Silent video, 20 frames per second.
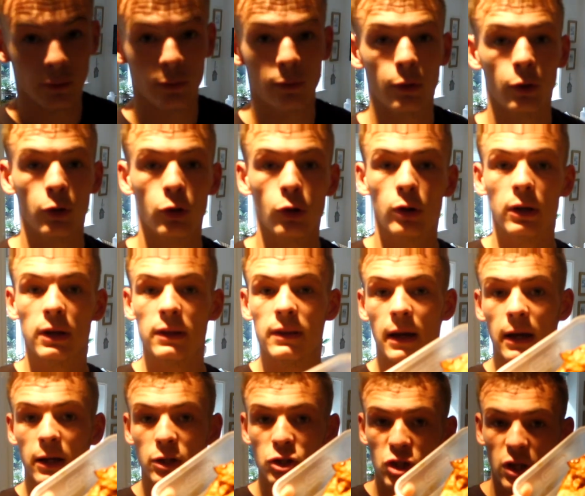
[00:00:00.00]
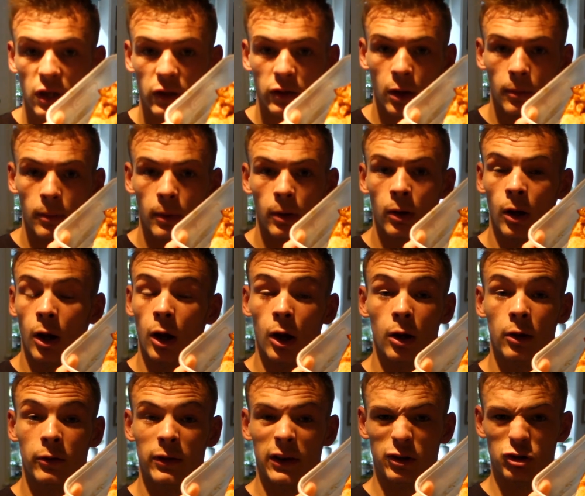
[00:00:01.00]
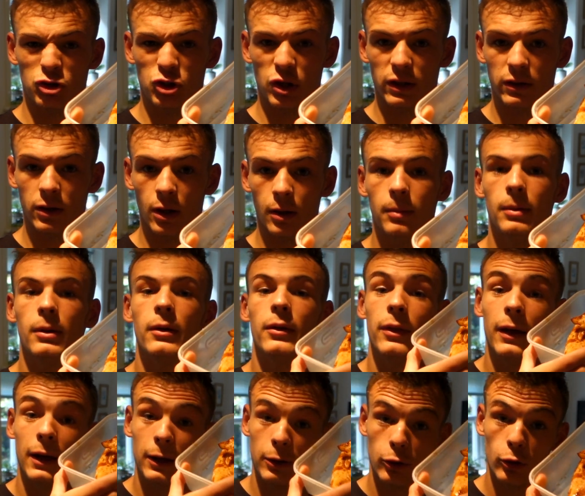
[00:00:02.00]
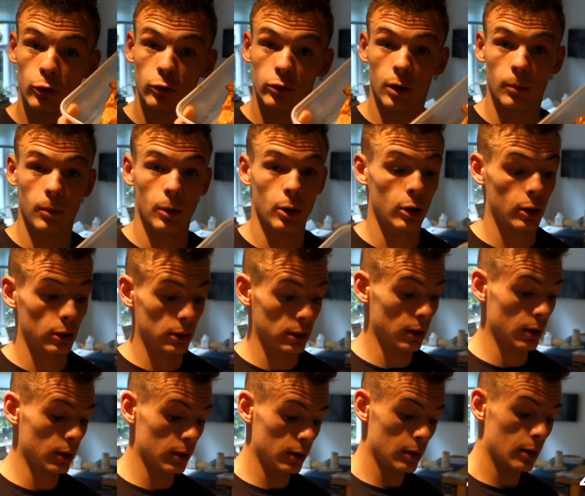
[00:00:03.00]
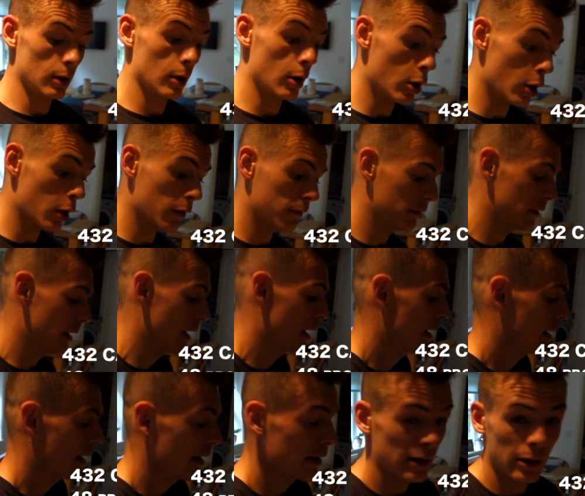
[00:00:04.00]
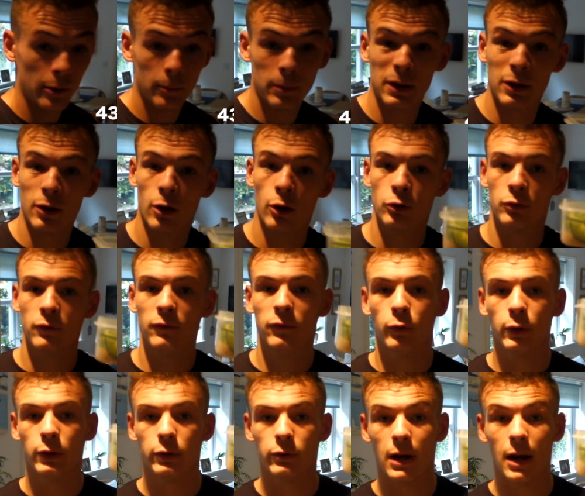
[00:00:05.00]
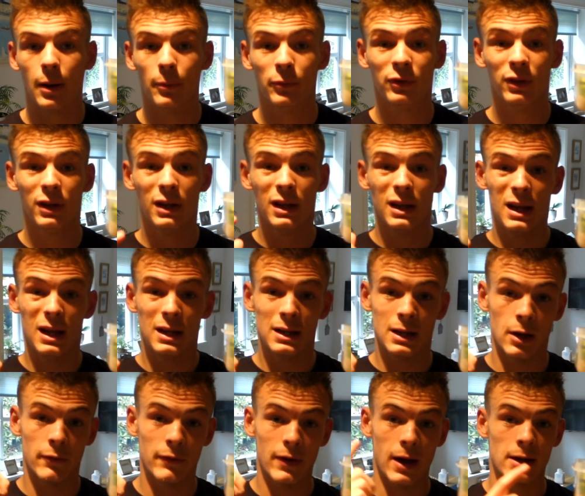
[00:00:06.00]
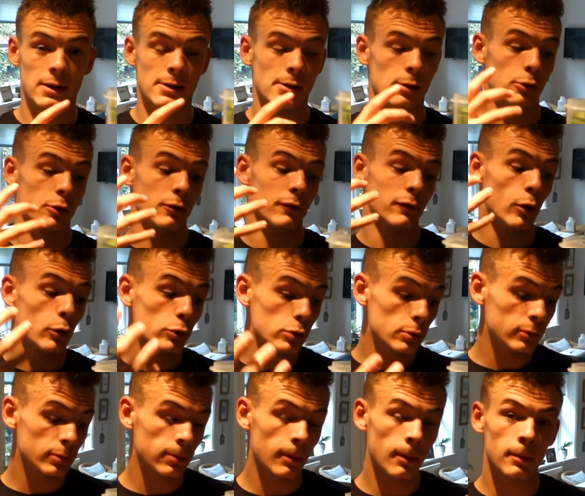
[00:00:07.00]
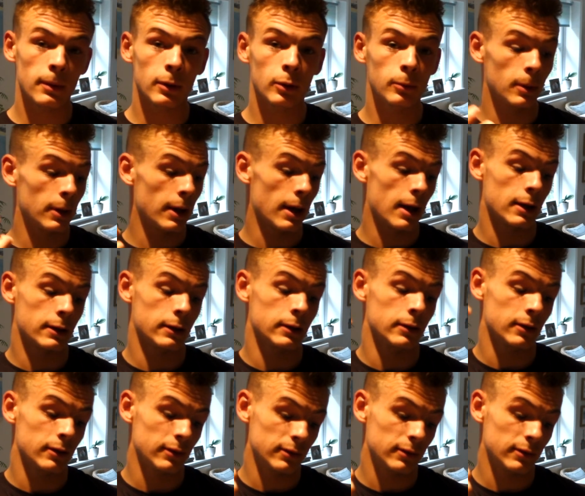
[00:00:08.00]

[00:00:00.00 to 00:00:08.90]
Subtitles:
The cooking that I chicked up, that I cooked up earlier, half of that ended up being 140 grams. Now I've added a load of volume to my meal by adding